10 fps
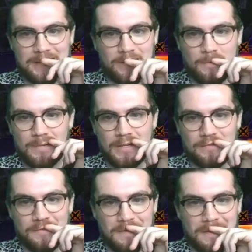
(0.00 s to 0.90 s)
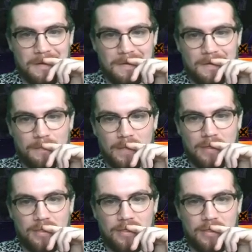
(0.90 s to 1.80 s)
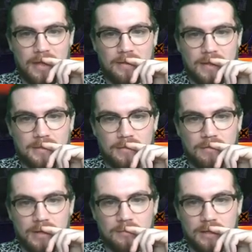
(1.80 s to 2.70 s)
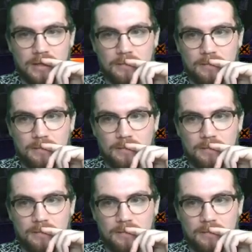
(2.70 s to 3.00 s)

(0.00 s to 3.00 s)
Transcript: in total and draw a card. I think that's the correct play.